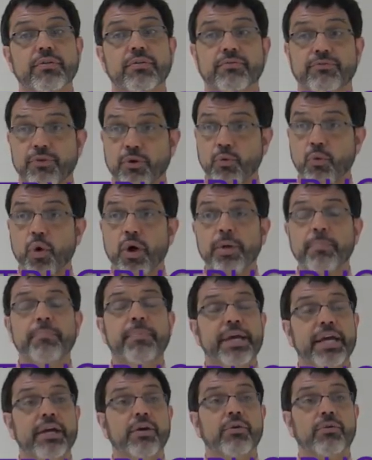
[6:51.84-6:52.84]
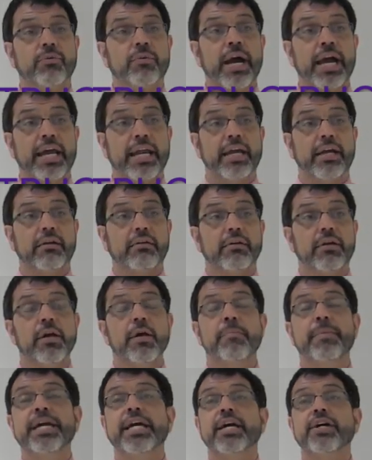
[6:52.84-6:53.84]
for one big writing.
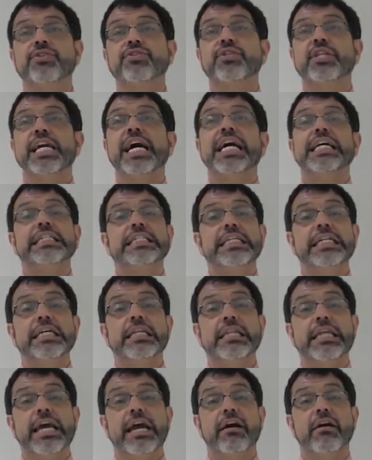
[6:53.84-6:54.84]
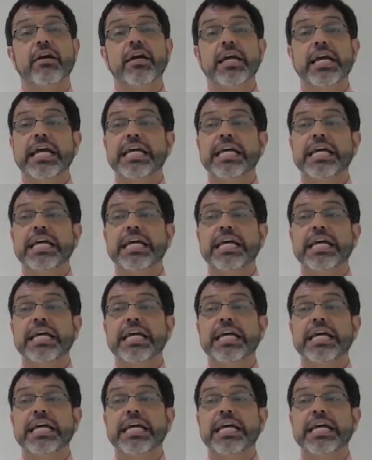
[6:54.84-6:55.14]
Because the idea there